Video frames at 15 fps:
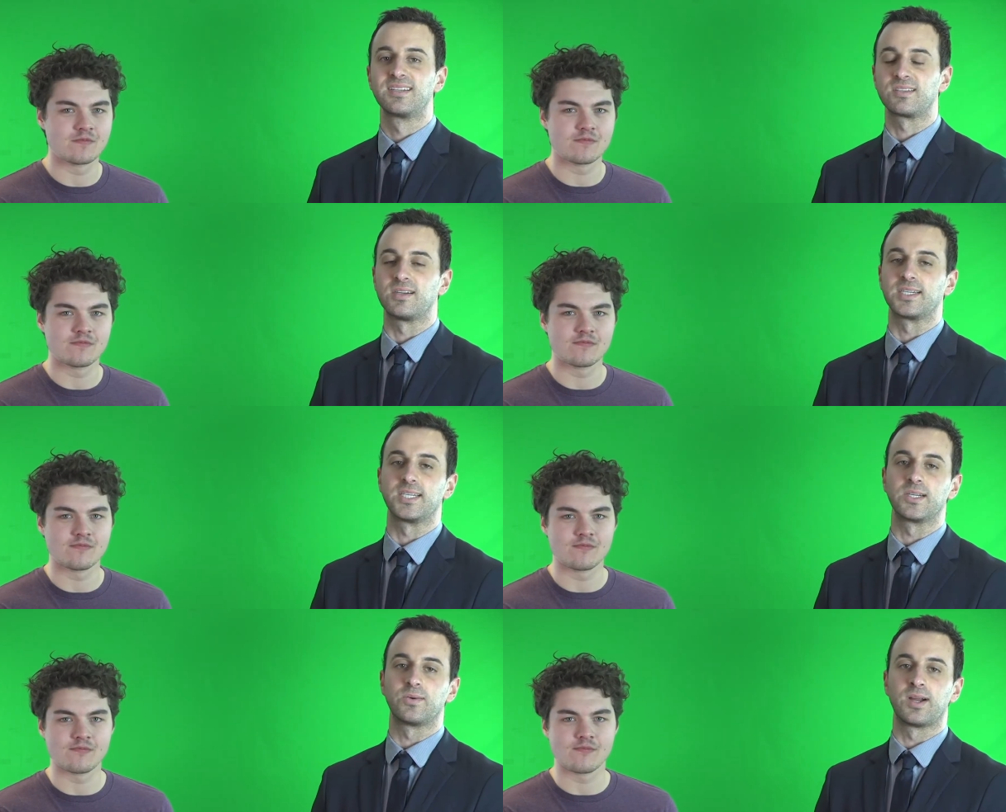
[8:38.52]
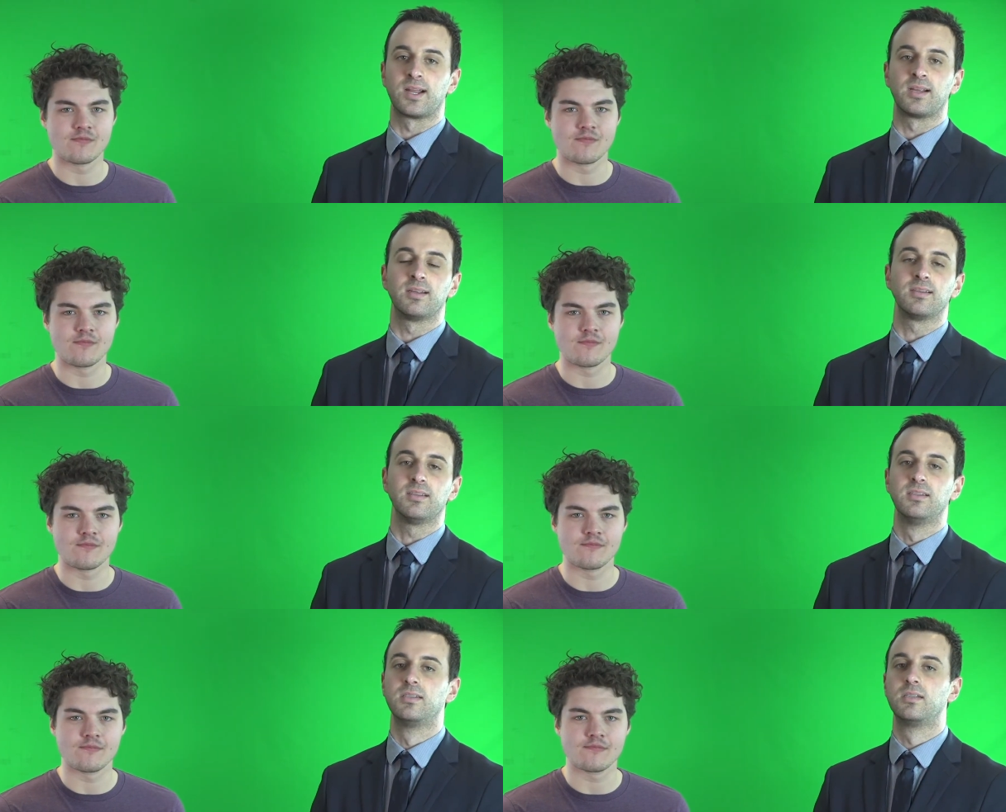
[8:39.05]
Speaker 1: Target acquire.
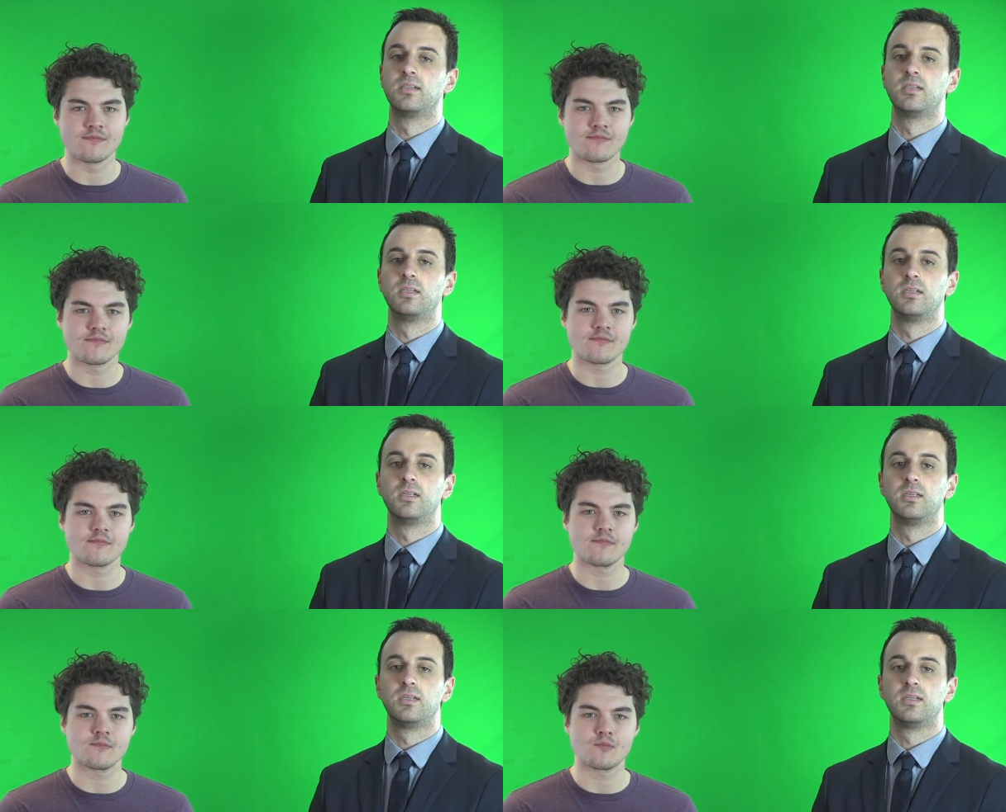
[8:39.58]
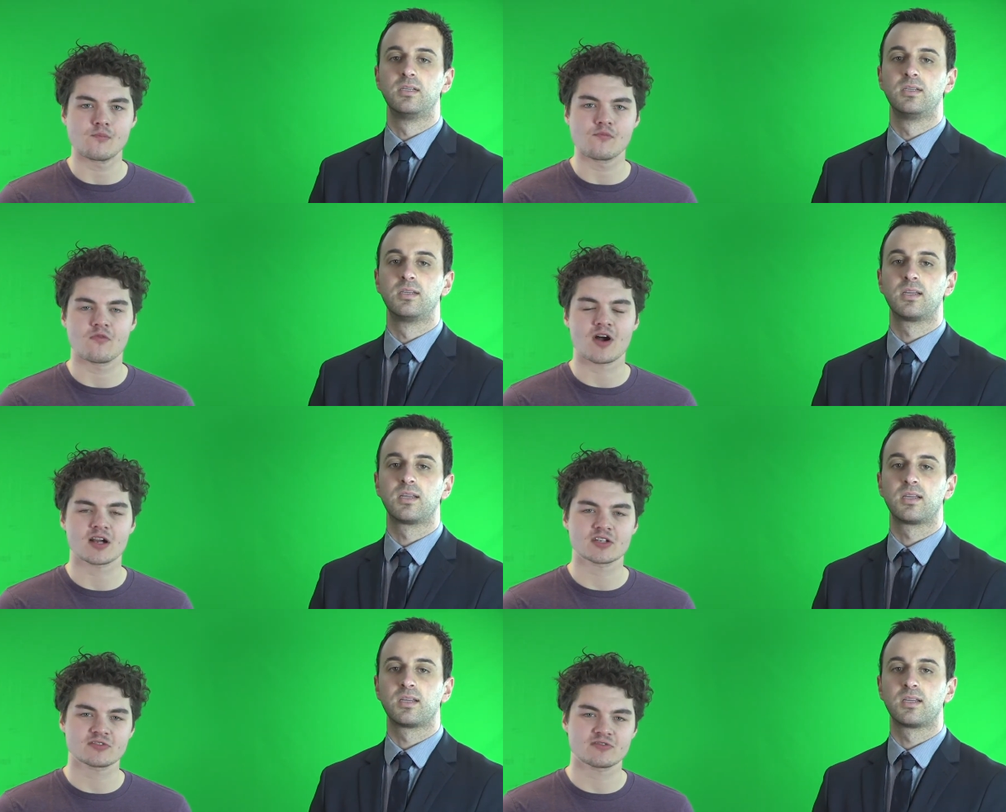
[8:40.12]
Mm,
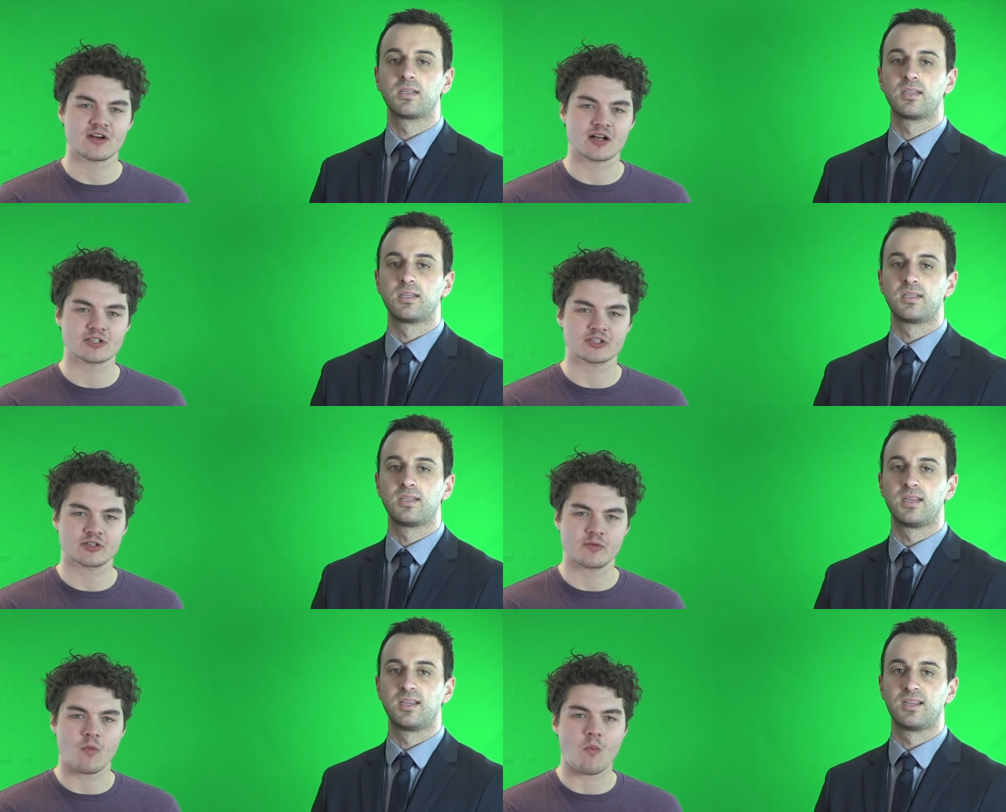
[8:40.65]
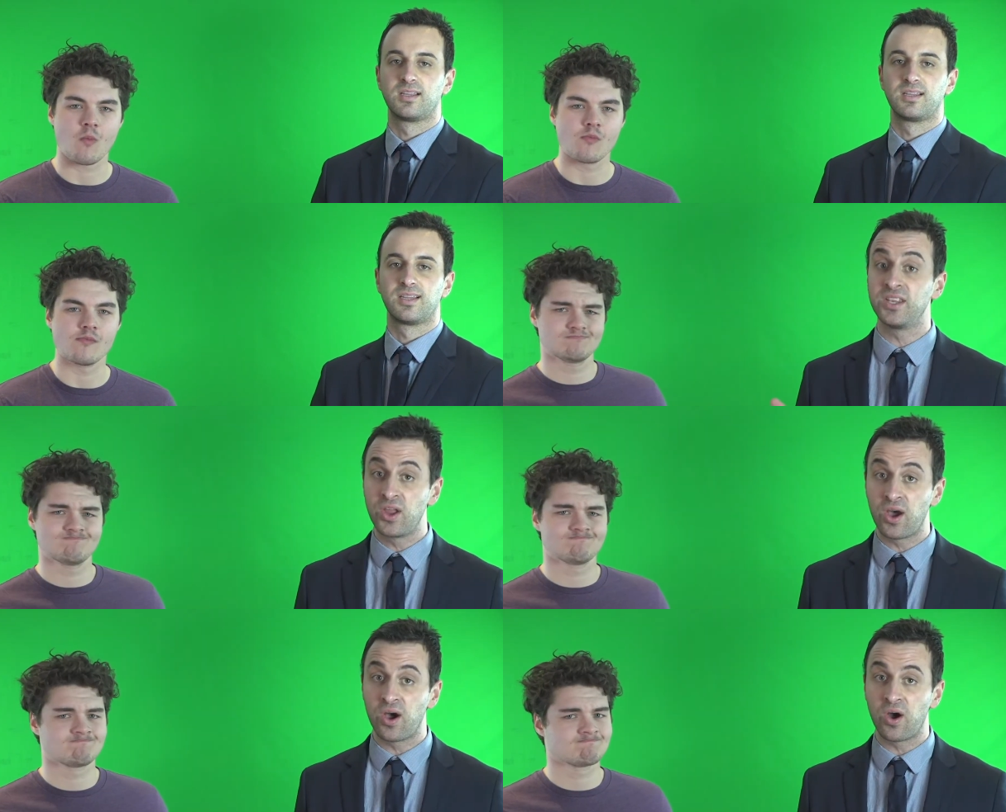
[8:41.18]
roger, roger.
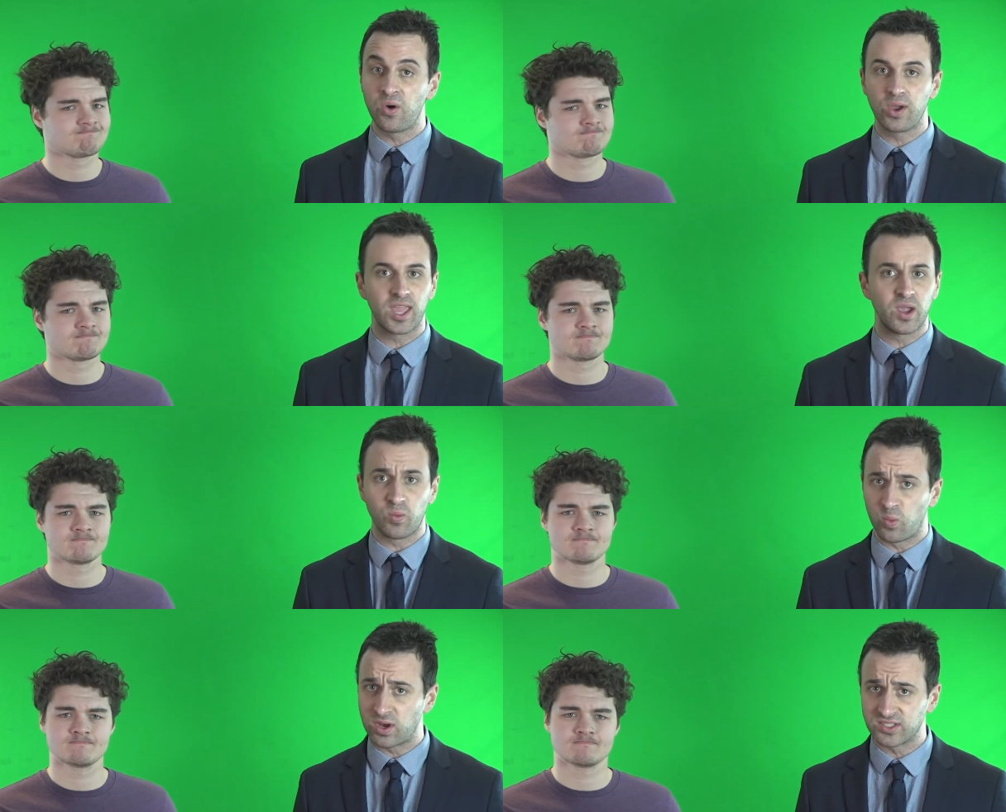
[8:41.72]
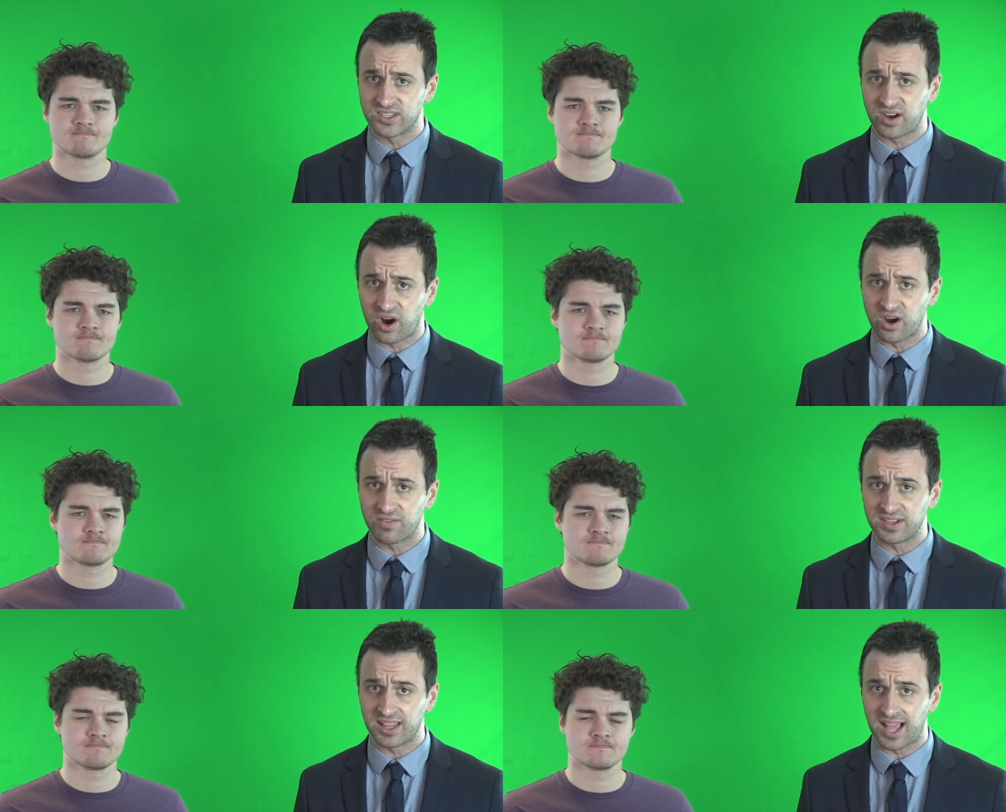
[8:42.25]
No, it wasn't
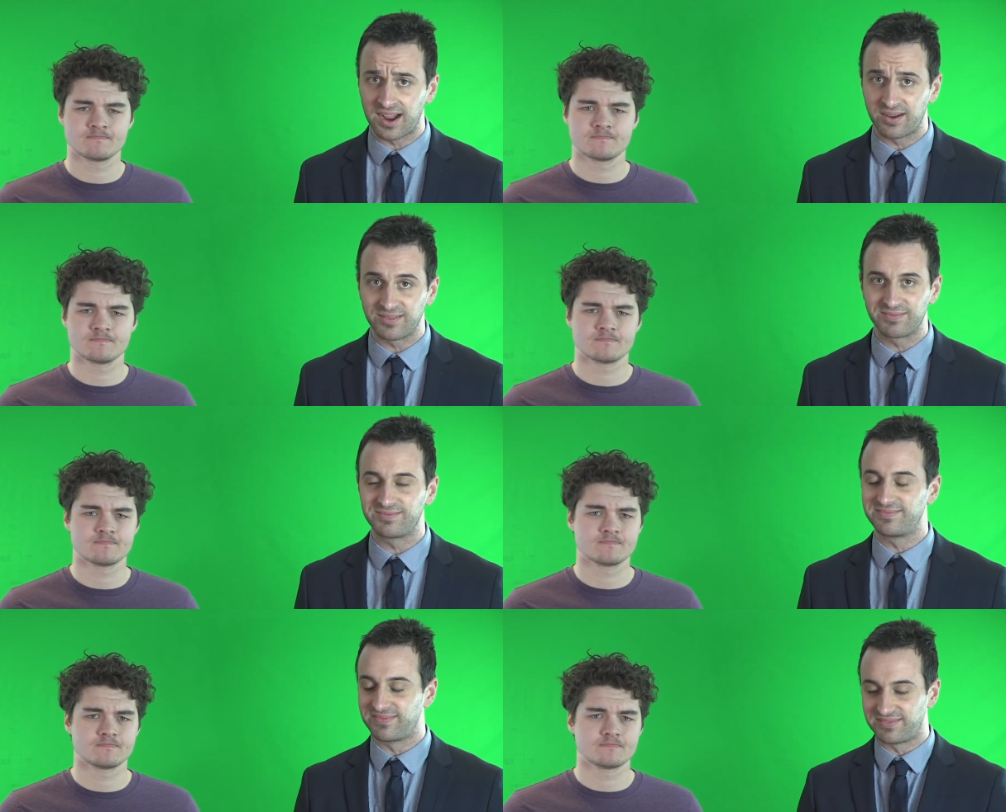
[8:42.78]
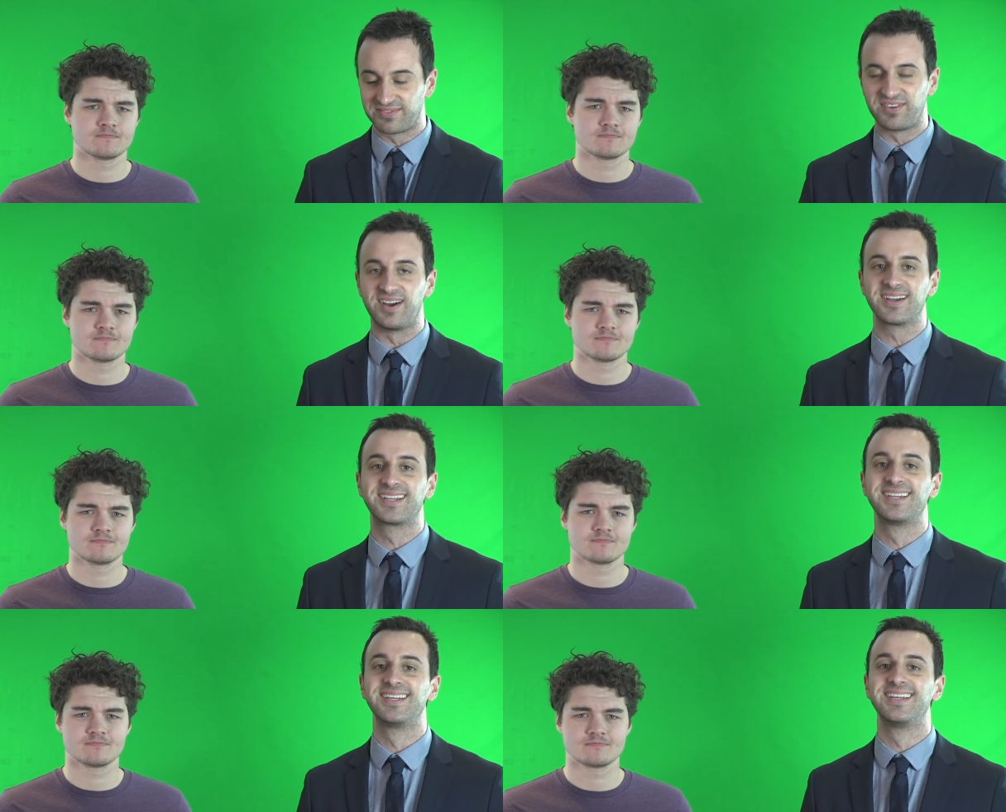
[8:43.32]
Harvey La-
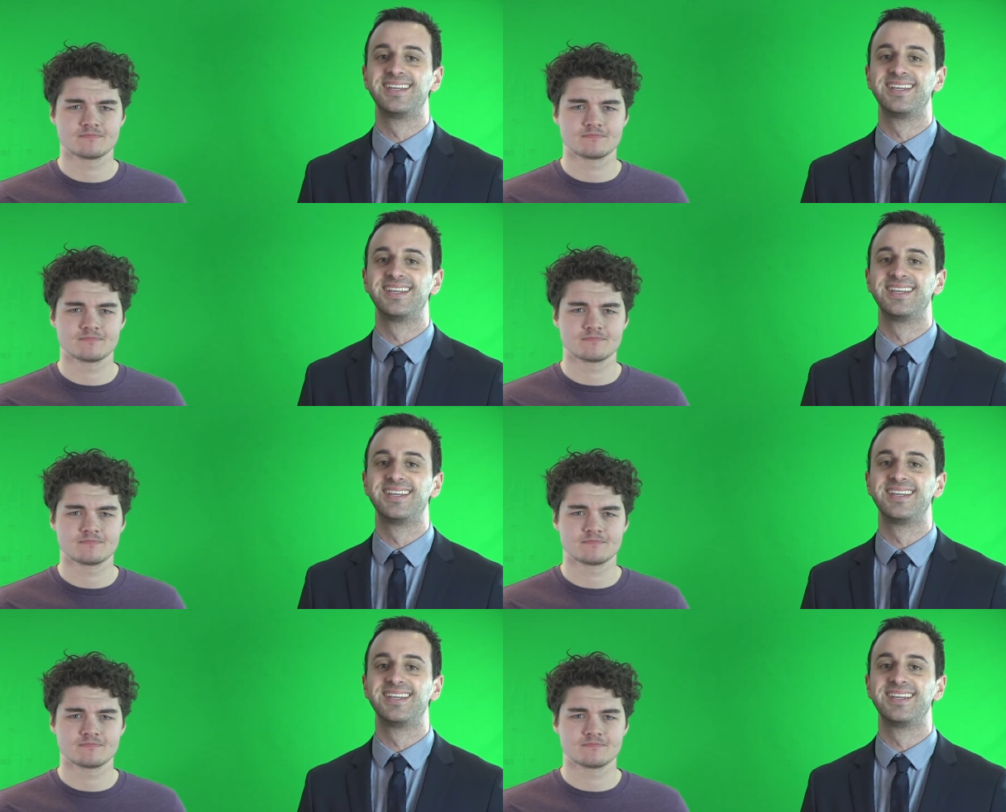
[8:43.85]
Fuck.